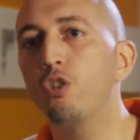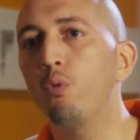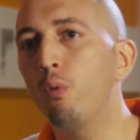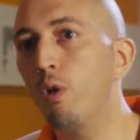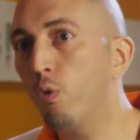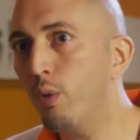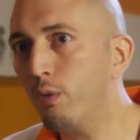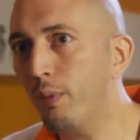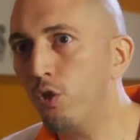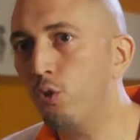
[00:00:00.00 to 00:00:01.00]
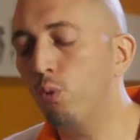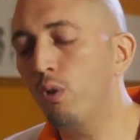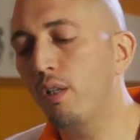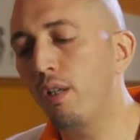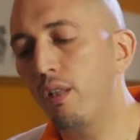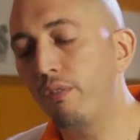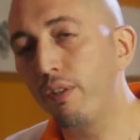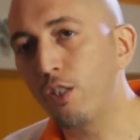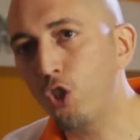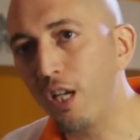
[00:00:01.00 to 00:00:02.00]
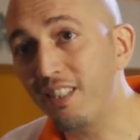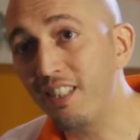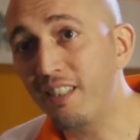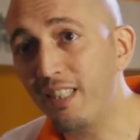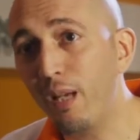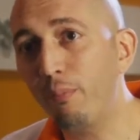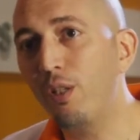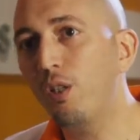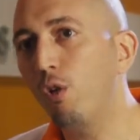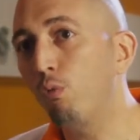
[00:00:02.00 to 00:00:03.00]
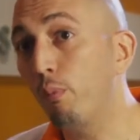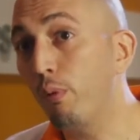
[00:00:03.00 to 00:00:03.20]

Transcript: So we will always make sure the franchisee is happy, we